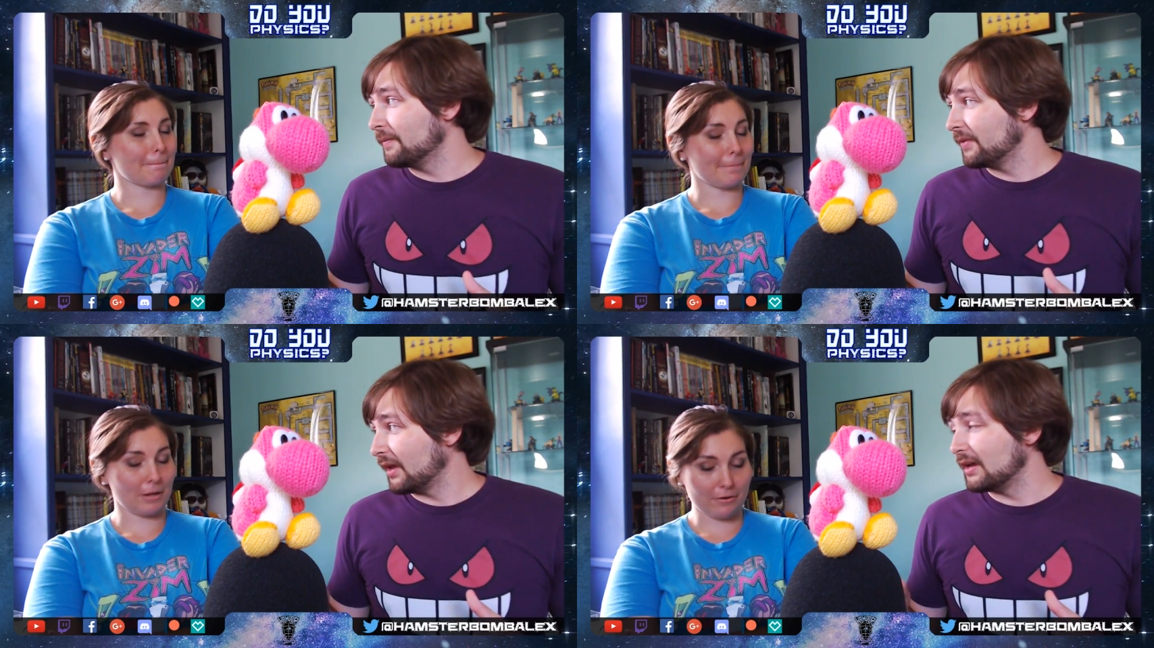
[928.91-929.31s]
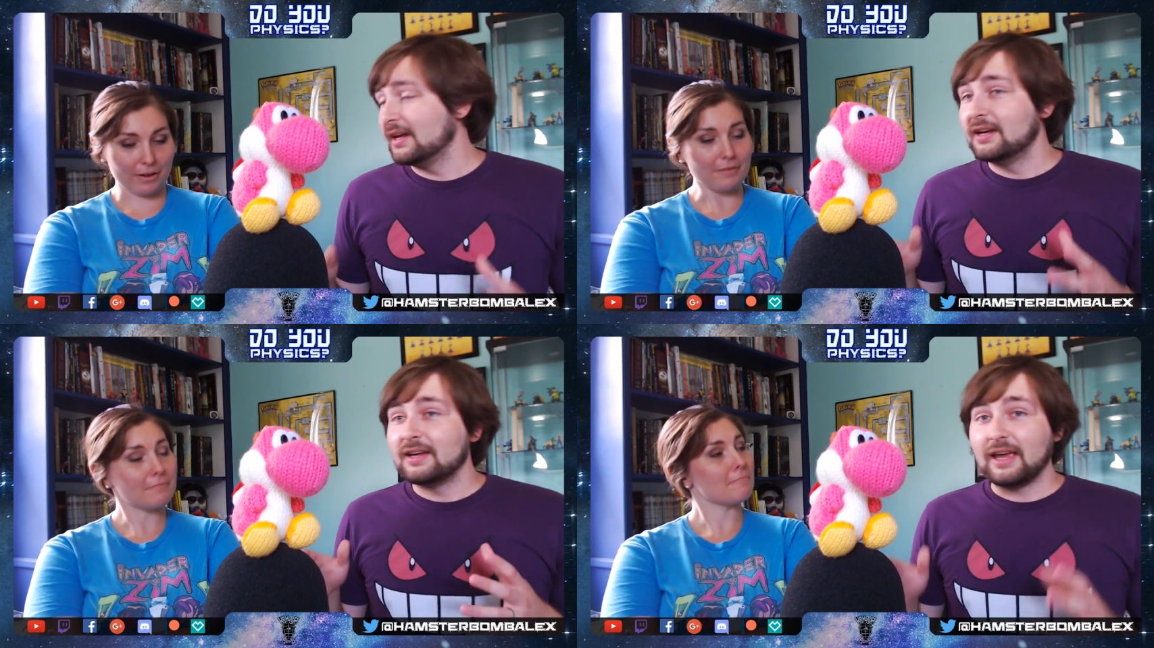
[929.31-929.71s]
Speaker 1: Okay. okay.
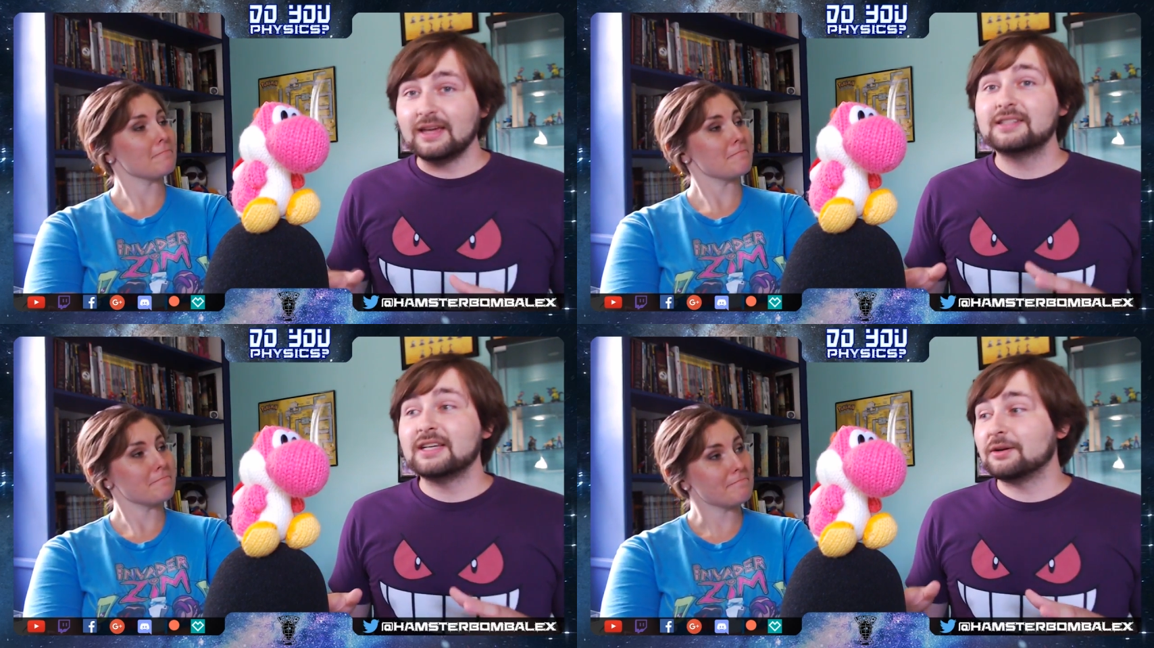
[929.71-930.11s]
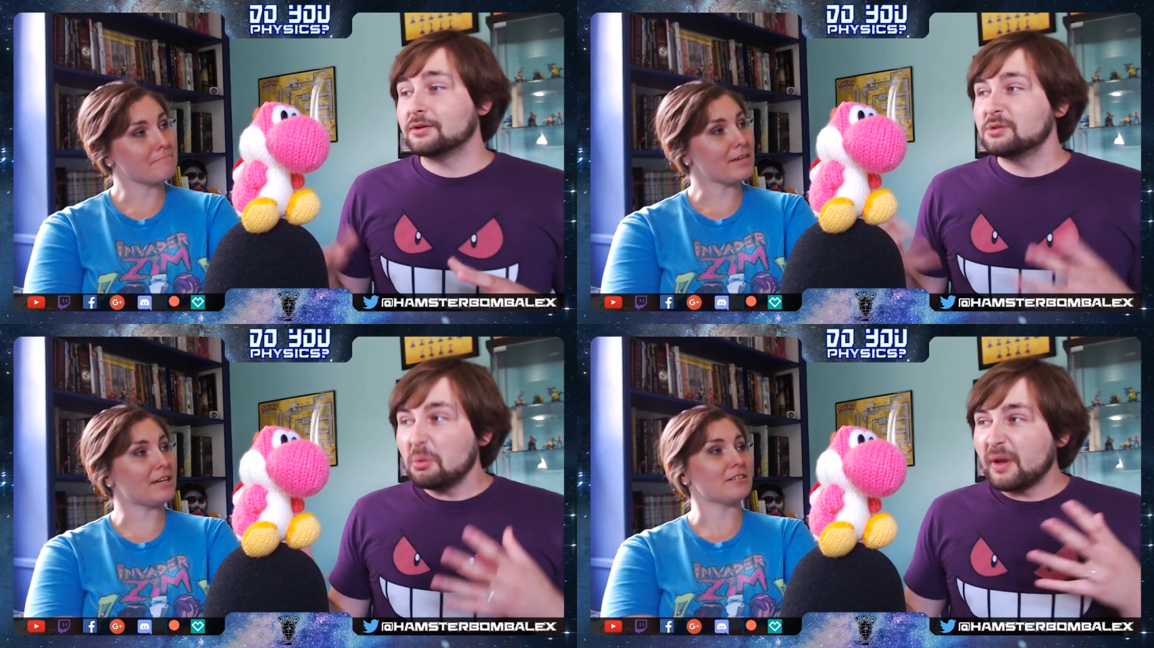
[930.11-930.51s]

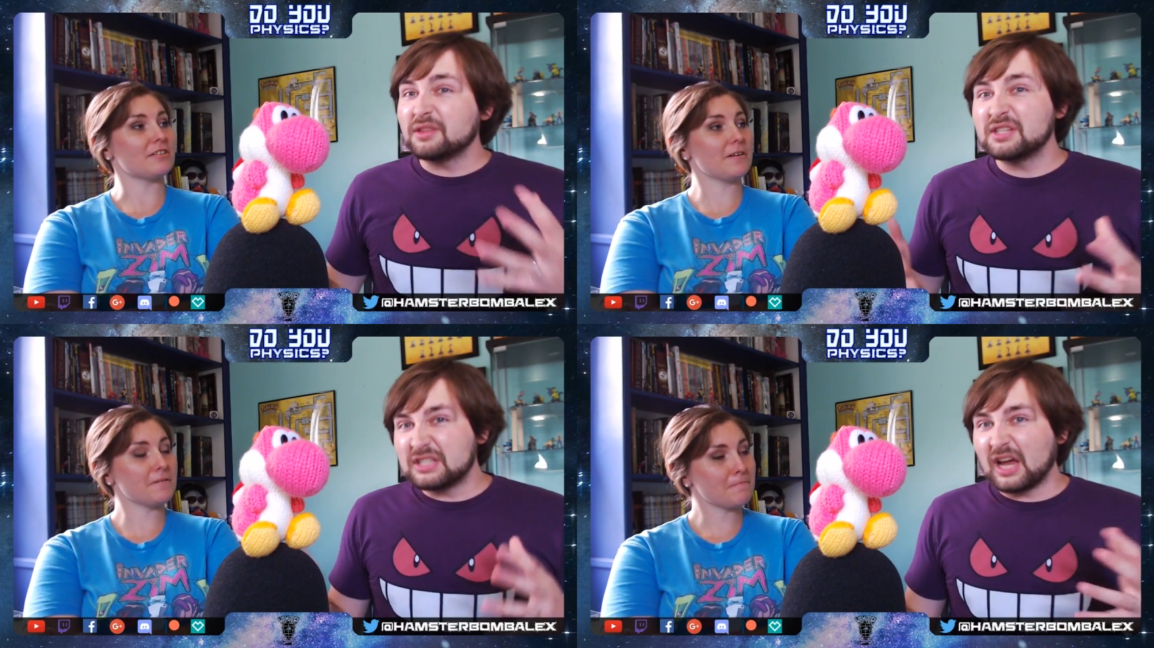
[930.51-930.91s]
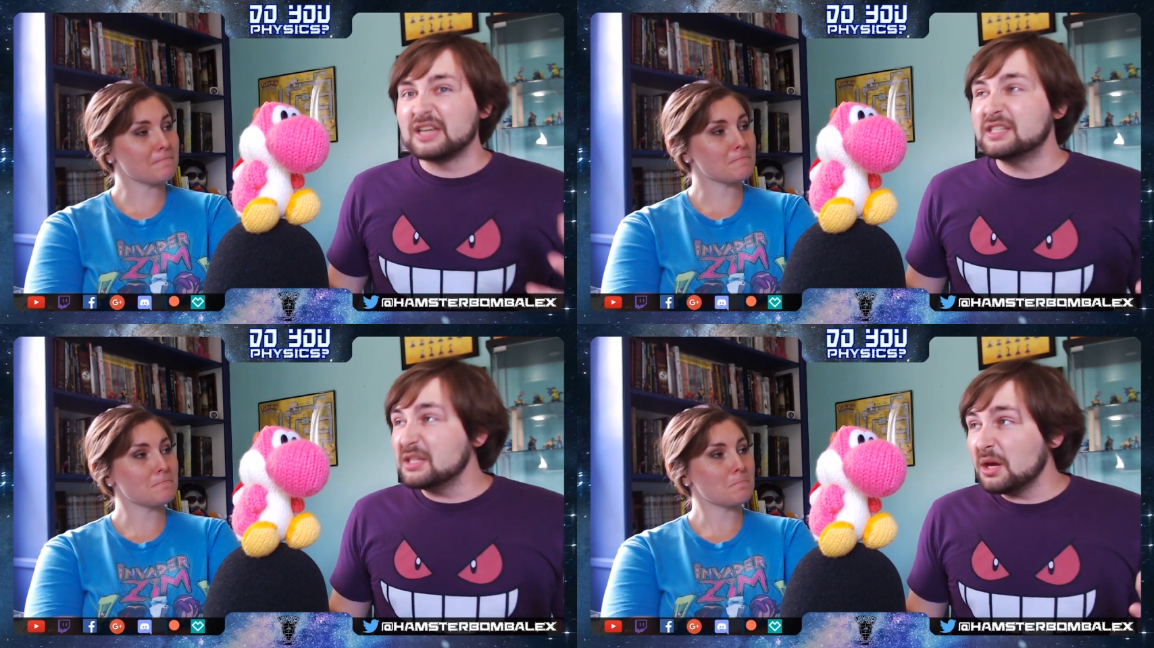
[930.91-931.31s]
Anteaters are about the size
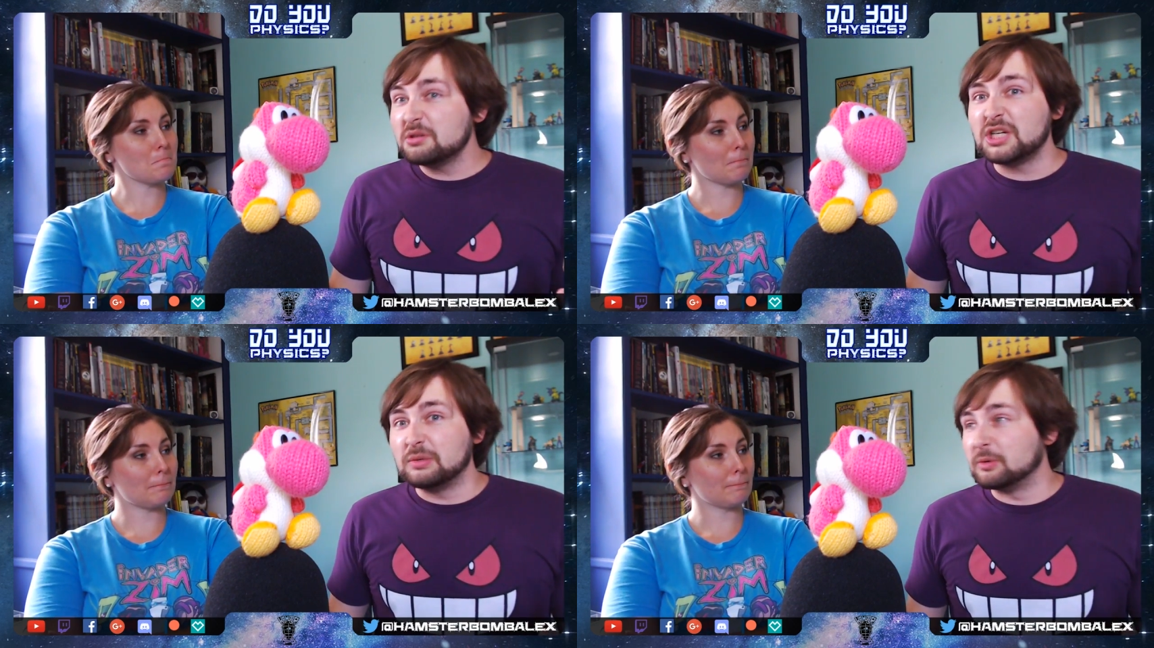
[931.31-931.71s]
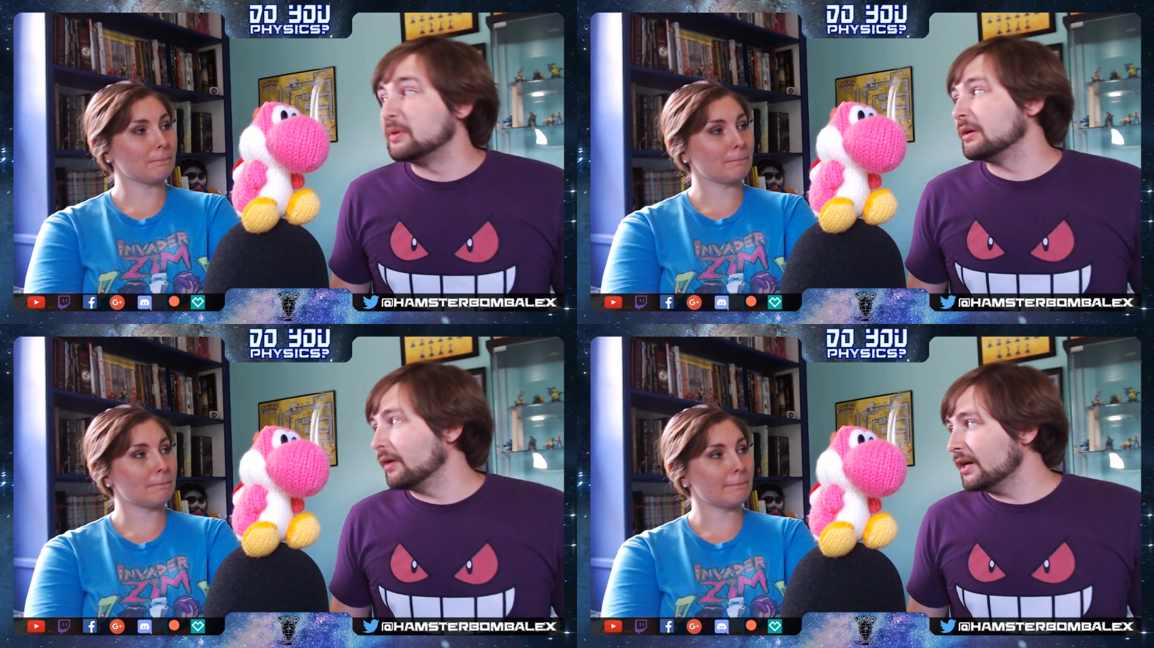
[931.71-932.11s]
the Yoshi would
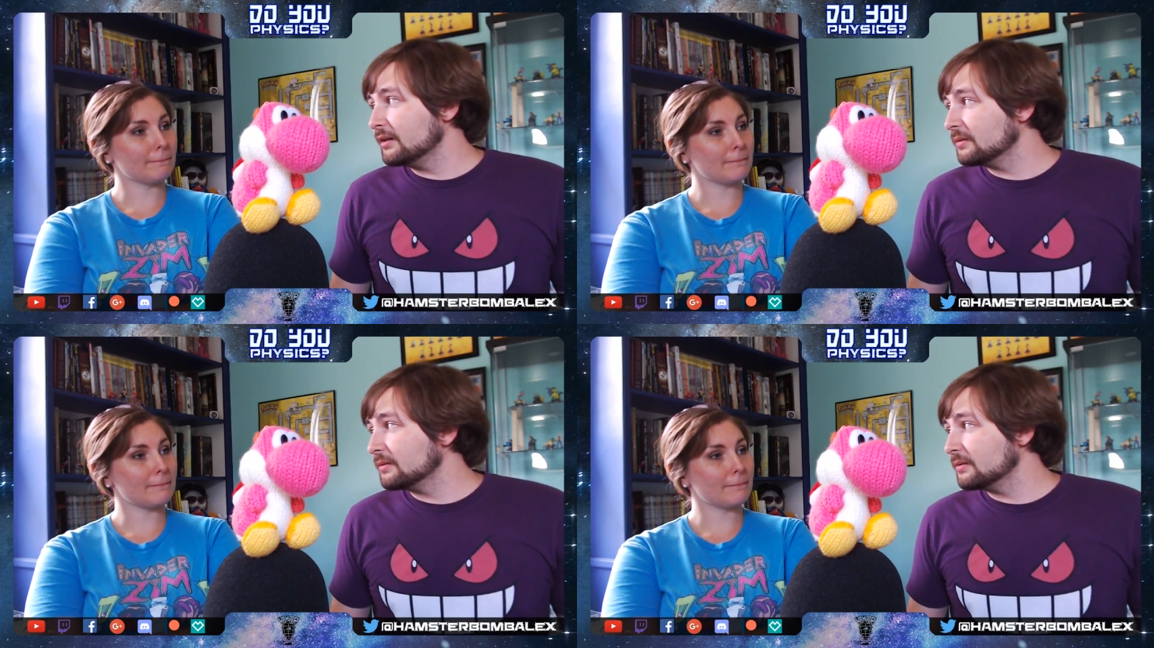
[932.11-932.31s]
be, right?